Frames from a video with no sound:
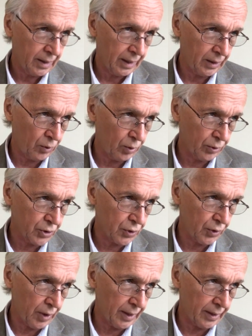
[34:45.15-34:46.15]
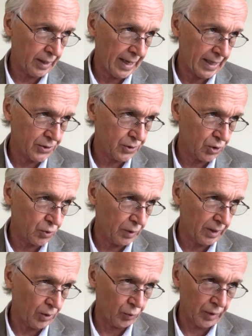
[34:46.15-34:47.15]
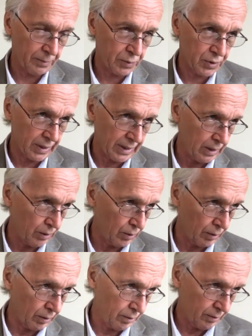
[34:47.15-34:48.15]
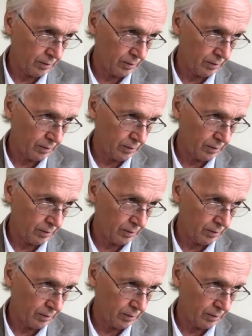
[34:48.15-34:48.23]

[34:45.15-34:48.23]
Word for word: and holds thought hostage while it rapes the ear.